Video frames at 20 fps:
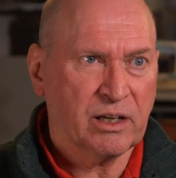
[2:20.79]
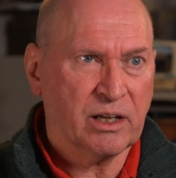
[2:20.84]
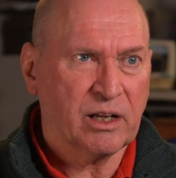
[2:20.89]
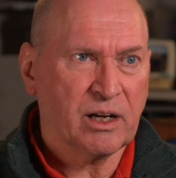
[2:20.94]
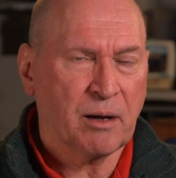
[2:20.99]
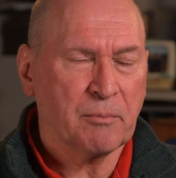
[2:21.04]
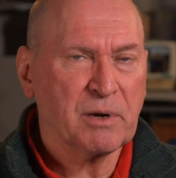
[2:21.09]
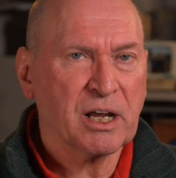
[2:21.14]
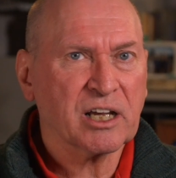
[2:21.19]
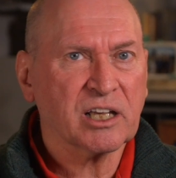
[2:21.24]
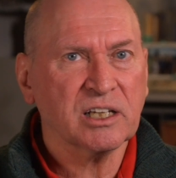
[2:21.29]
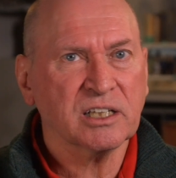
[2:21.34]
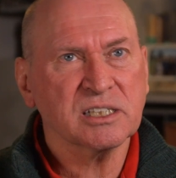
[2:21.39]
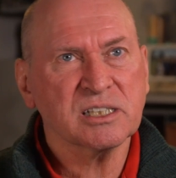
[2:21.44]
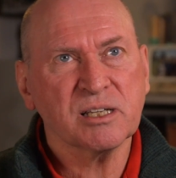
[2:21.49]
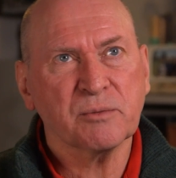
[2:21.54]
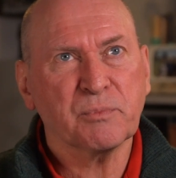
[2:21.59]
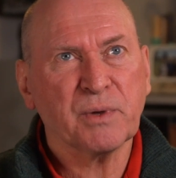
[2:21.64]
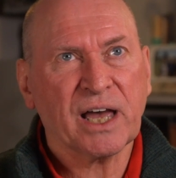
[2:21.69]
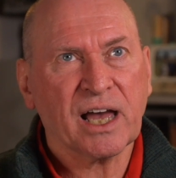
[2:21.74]
And I'm not going to
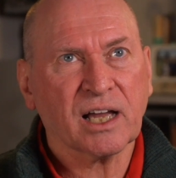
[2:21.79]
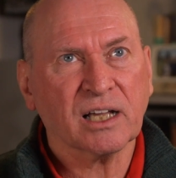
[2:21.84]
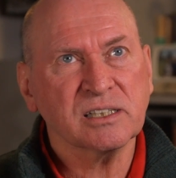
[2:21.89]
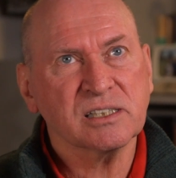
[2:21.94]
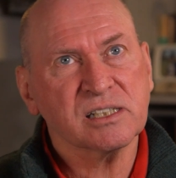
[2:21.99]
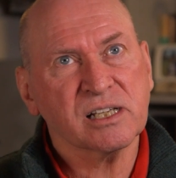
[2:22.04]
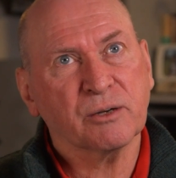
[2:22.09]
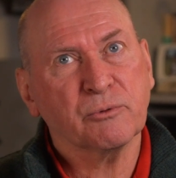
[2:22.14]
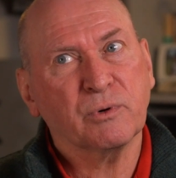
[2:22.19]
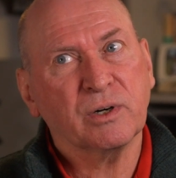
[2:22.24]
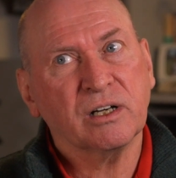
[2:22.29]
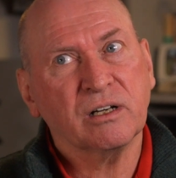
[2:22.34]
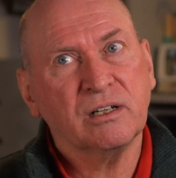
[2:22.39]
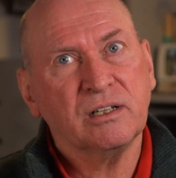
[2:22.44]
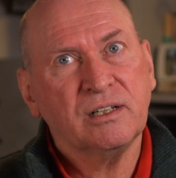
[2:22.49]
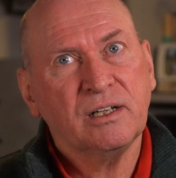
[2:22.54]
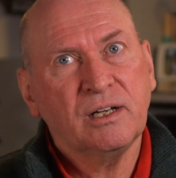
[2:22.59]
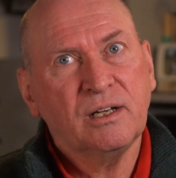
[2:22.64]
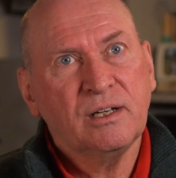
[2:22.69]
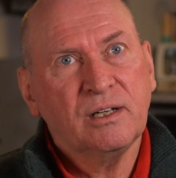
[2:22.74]
sit back and say,
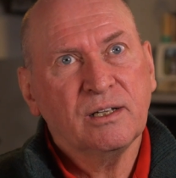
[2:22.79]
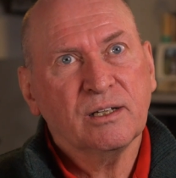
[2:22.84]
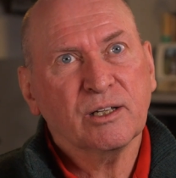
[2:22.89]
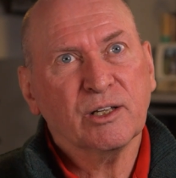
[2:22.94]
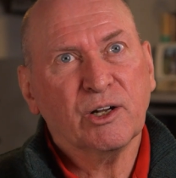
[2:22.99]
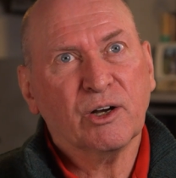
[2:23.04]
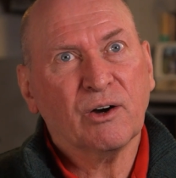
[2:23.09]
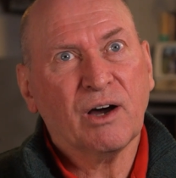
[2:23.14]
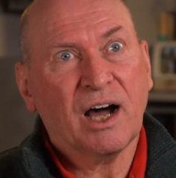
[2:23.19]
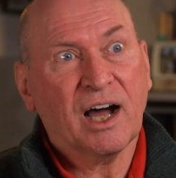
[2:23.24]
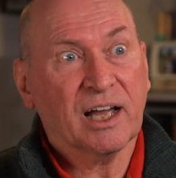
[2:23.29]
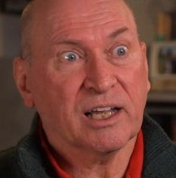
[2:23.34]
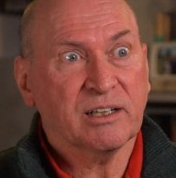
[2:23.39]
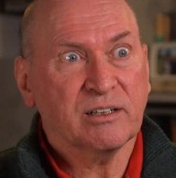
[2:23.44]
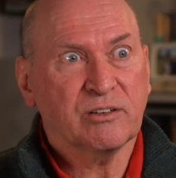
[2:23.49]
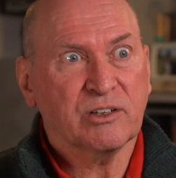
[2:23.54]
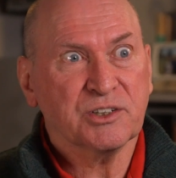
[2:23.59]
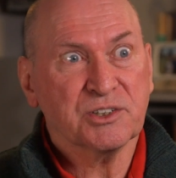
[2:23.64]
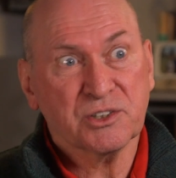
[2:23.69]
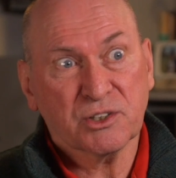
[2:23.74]
well, you know, I
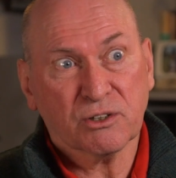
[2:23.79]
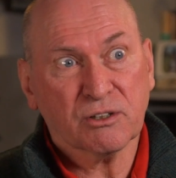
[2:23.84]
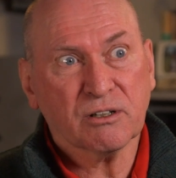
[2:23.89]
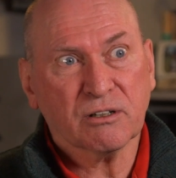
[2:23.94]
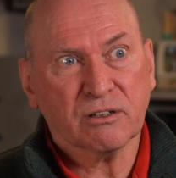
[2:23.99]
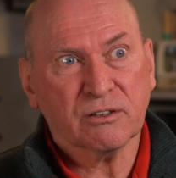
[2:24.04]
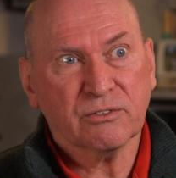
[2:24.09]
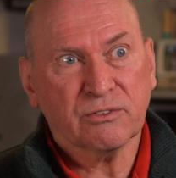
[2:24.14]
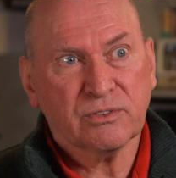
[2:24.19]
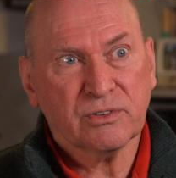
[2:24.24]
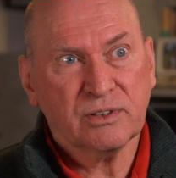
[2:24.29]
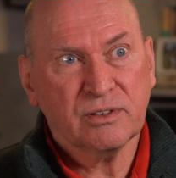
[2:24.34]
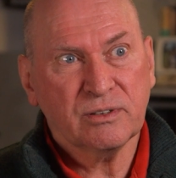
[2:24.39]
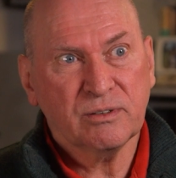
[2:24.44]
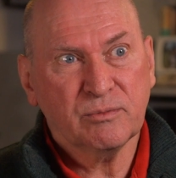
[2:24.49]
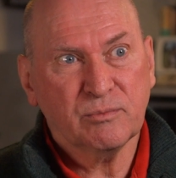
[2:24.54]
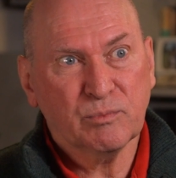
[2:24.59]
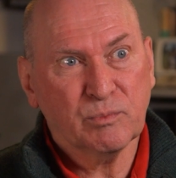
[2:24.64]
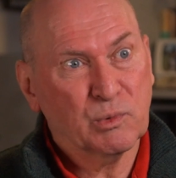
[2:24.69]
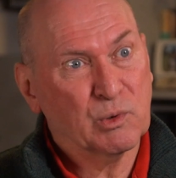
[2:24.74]
deserve
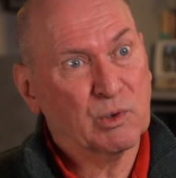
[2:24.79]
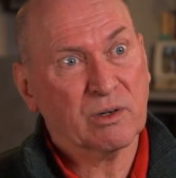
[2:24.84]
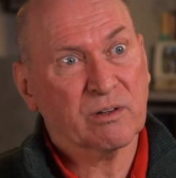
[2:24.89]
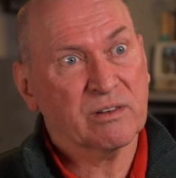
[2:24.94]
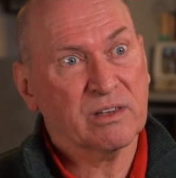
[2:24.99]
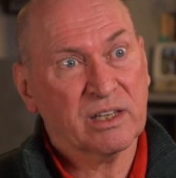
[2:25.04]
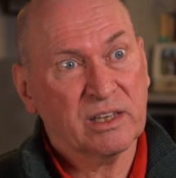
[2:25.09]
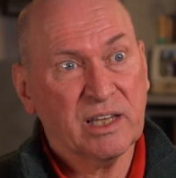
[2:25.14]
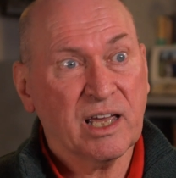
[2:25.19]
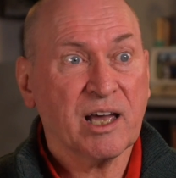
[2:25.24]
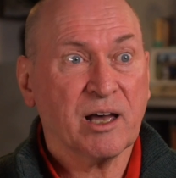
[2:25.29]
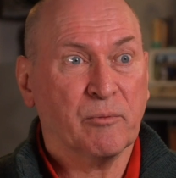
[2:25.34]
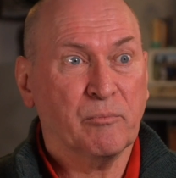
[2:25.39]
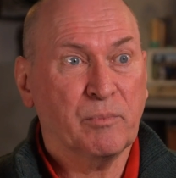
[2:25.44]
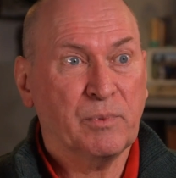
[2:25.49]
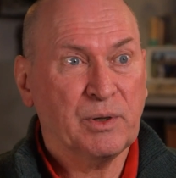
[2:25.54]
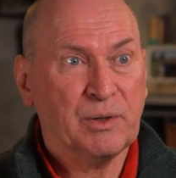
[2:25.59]
more than them.